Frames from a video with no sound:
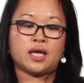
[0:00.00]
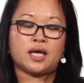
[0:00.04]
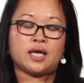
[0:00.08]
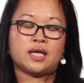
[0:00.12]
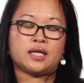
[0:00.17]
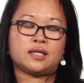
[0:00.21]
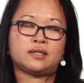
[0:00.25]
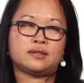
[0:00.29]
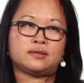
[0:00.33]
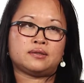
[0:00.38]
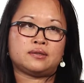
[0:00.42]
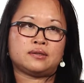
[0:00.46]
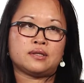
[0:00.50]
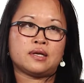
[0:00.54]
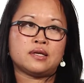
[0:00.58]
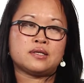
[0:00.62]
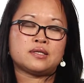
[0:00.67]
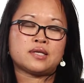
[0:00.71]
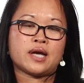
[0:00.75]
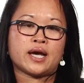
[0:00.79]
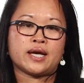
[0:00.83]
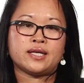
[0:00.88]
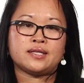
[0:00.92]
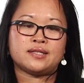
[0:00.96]
It
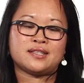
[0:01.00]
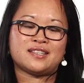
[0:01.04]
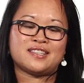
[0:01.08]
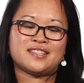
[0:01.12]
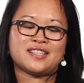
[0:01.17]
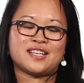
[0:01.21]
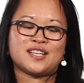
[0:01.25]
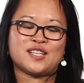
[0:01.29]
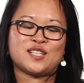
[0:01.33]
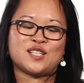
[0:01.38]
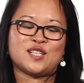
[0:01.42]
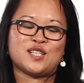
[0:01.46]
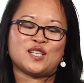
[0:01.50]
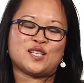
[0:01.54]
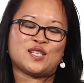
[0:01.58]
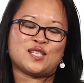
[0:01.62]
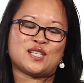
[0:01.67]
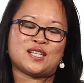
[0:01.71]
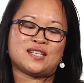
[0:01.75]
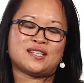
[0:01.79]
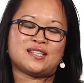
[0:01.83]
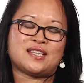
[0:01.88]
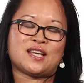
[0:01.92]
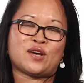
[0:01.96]
entices us in the
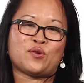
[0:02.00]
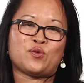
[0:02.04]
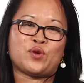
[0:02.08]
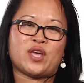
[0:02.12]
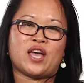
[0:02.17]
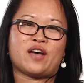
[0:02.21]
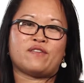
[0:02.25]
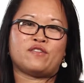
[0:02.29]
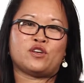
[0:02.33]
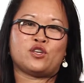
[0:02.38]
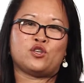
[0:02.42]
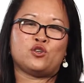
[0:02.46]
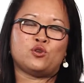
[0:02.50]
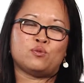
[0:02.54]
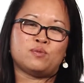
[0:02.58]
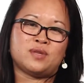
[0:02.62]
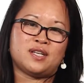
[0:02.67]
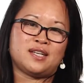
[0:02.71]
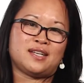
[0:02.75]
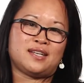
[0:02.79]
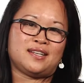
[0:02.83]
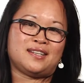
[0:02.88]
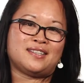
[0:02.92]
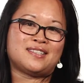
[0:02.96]
sense that we have a
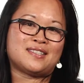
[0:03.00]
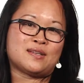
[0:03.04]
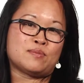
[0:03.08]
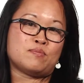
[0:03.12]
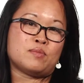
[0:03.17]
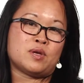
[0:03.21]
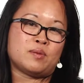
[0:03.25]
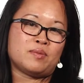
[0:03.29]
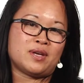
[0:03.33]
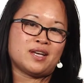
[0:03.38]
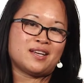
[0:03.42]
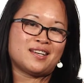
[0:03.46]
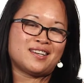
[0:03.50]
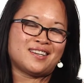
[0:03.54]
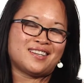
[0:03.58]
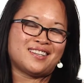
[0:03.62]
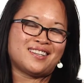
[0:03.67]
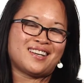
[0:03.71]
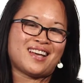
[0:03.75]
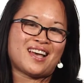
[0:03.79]
human need to mimic